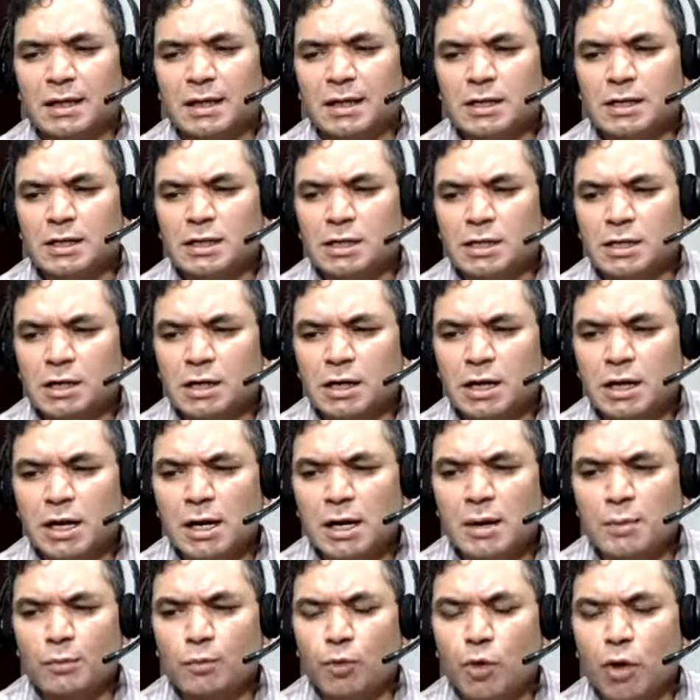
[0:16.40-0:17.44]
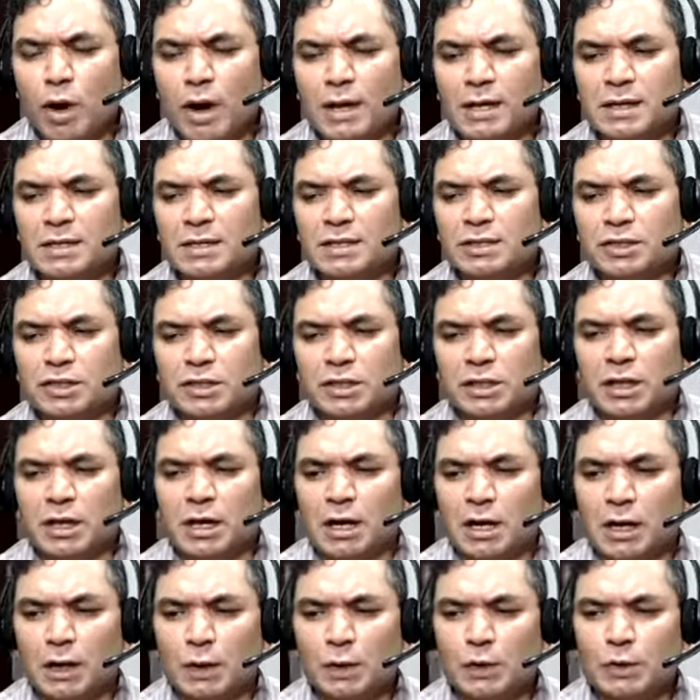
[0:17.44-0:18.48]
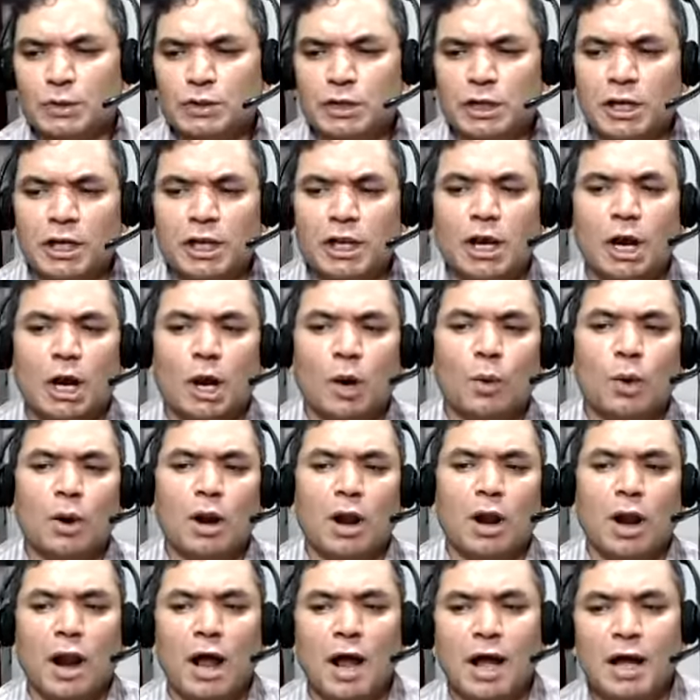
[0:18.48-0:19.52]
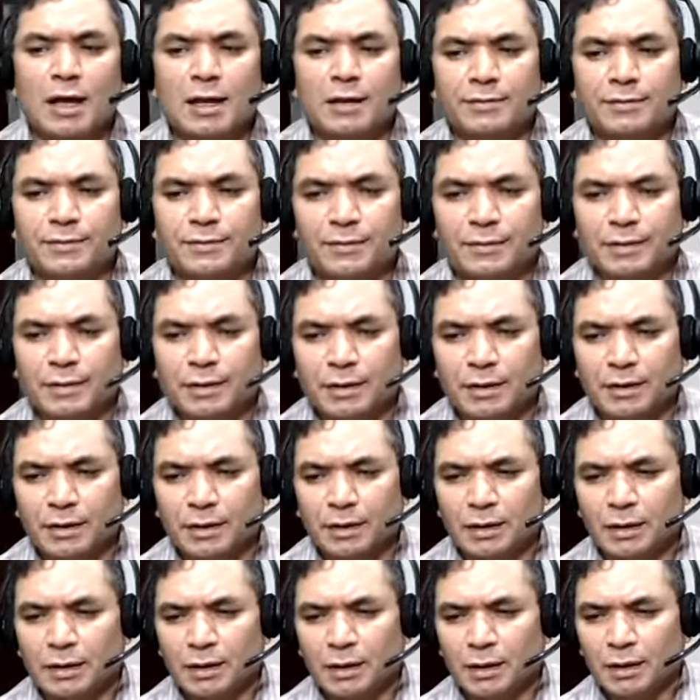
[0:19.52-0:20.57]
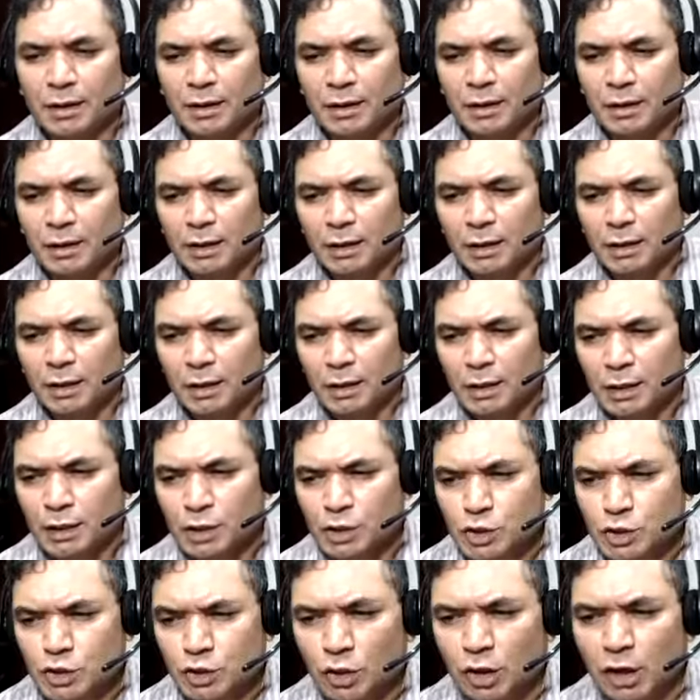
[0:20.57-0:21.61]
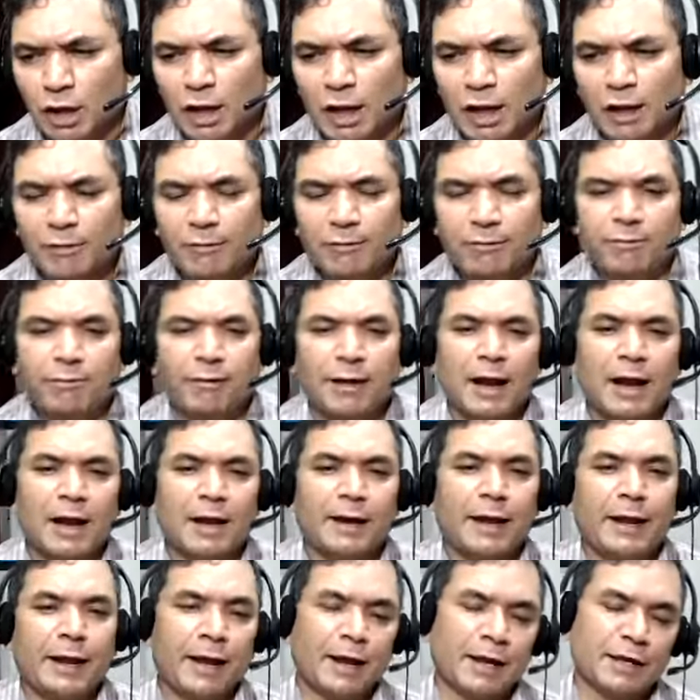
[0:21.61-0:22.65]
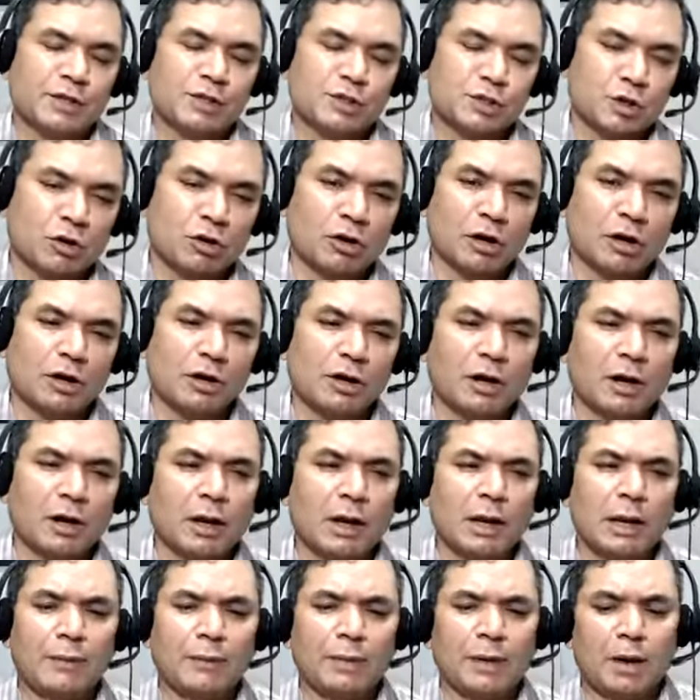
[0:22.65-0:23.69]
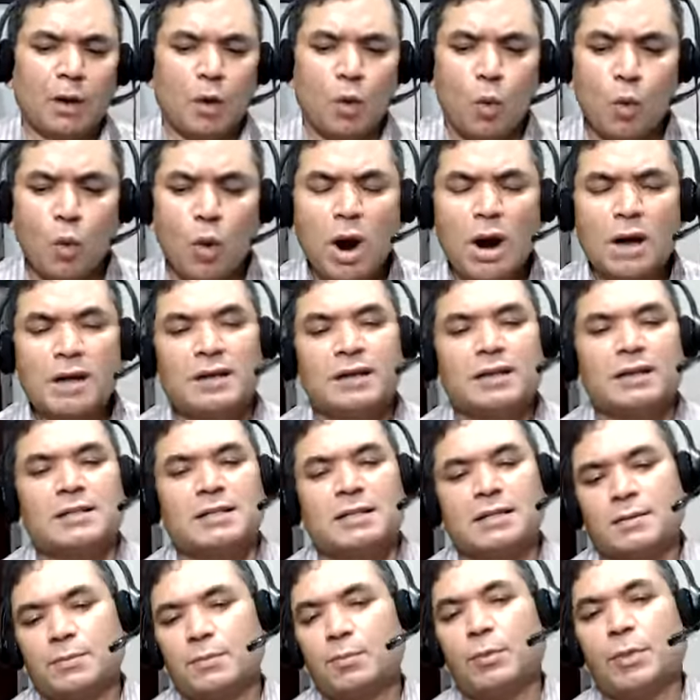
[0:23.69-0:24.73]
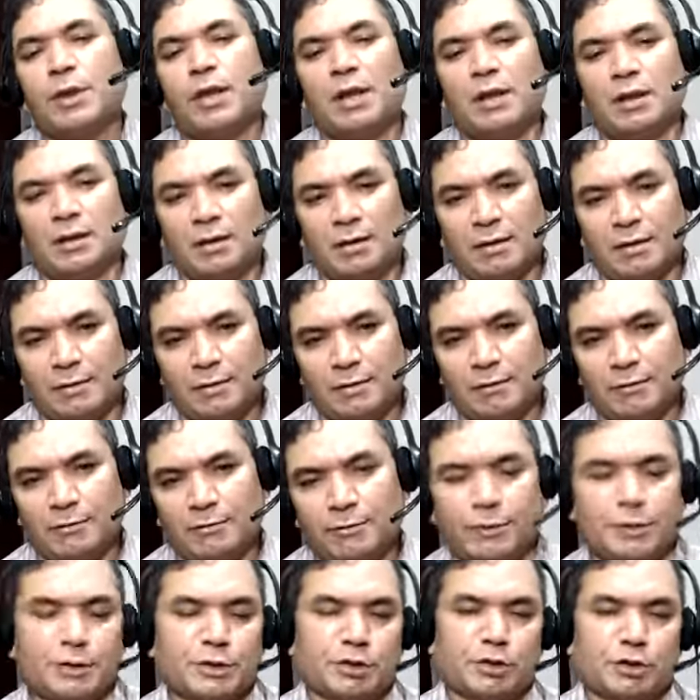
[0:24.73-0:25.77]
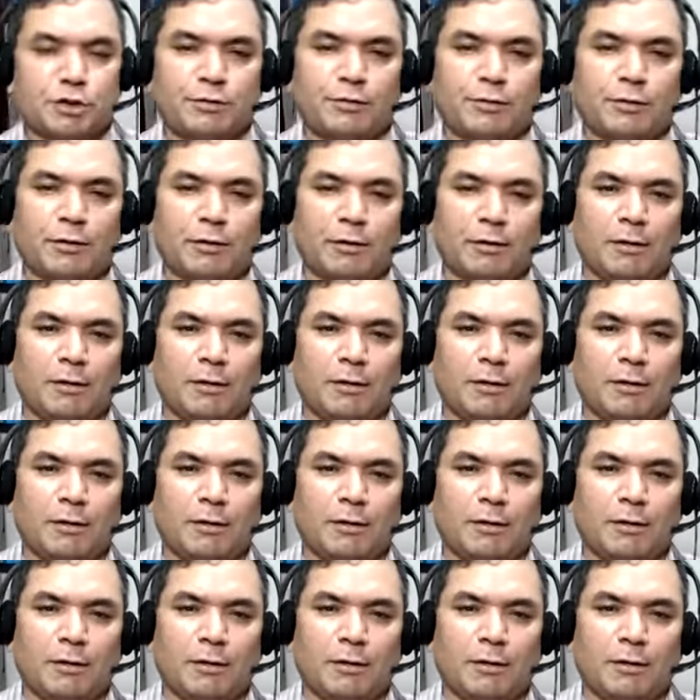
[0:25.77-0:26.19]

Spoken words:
turning point scenarios in our life to live an extraordinary living. What does it mean, first of all?